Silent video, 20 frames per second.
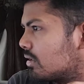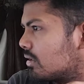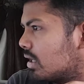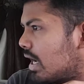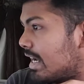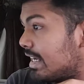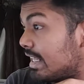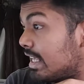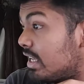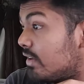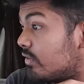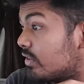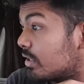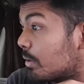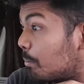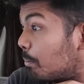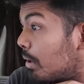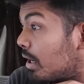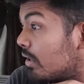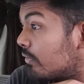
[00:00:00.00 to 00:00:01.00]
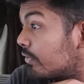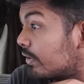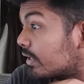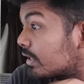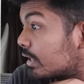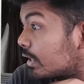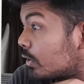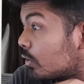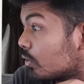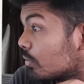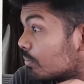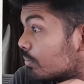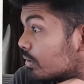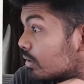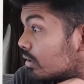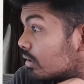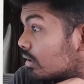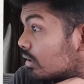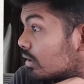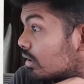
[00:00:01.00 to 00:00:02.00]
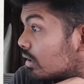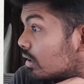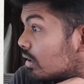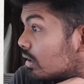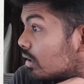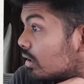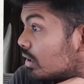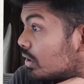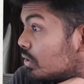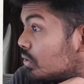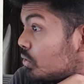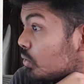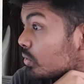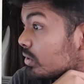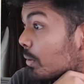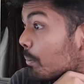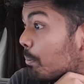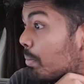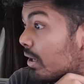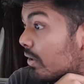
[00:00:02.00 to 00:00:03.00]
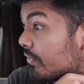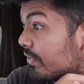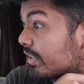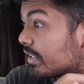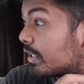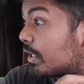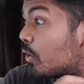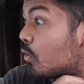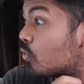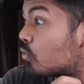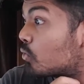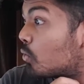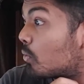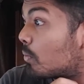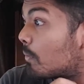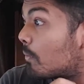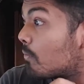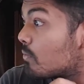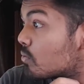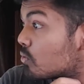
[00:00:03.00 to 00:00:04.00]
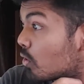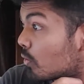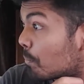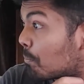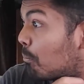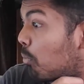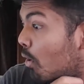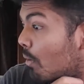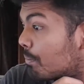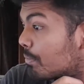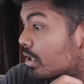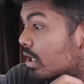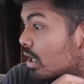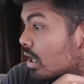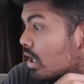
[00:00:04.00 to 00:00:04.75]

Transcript: And even the perfect cube. Dude, the perfect cube got popped.